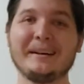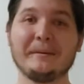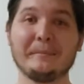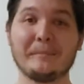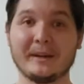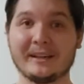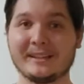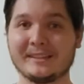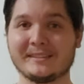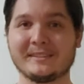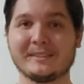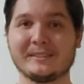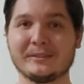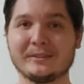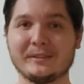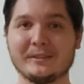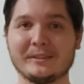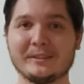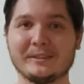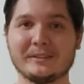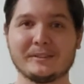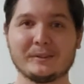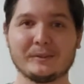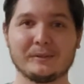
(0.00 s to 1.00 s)
but it's
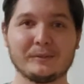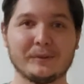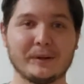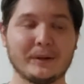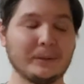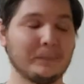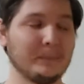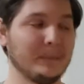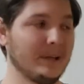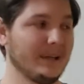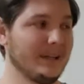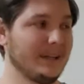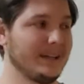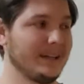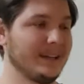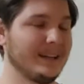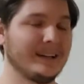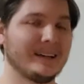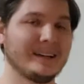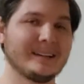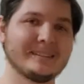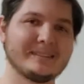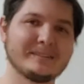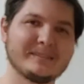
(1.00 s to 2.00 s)
still fun.
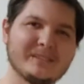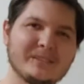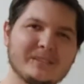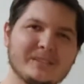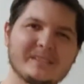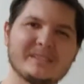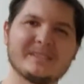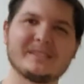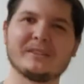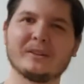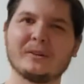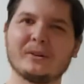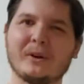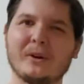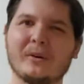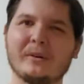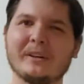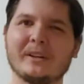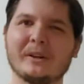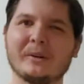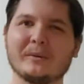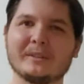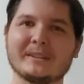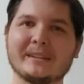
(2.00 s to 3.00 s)
You can still go in
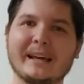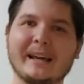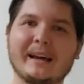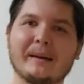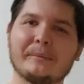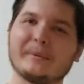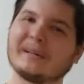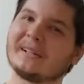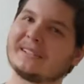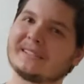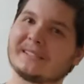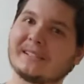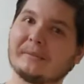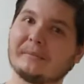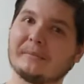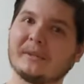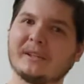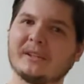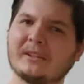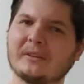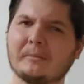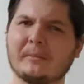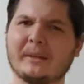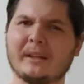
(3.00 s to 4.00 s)
here with that, but you're gonna
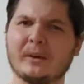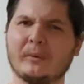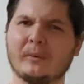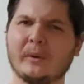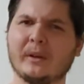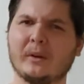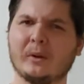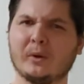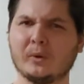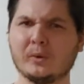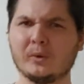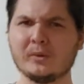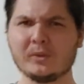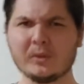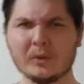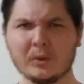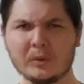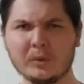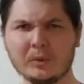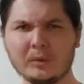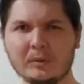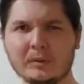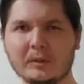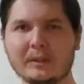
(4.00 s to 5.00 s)
be like, wait, who's
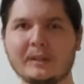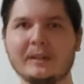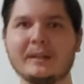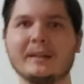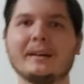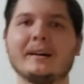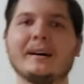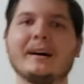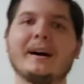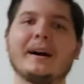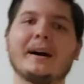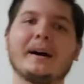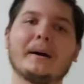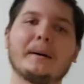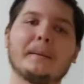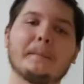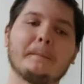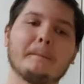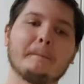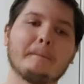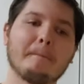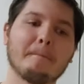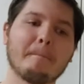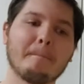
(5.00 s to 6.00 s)
who?
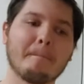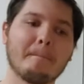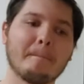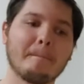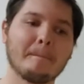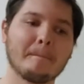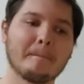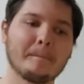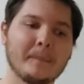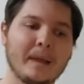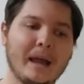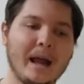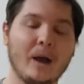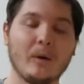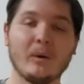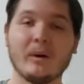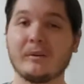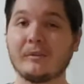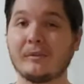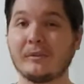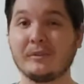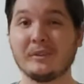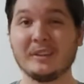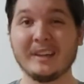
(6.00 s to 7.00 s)

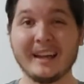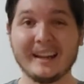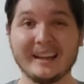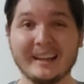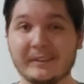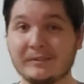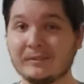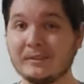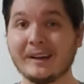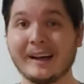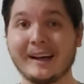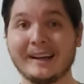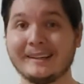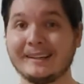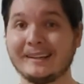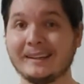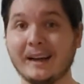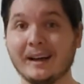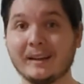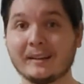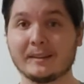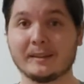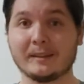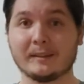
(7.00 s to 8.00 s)
However, if you got
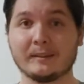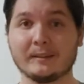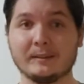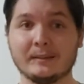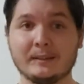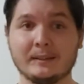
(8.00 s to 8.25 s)
nothing,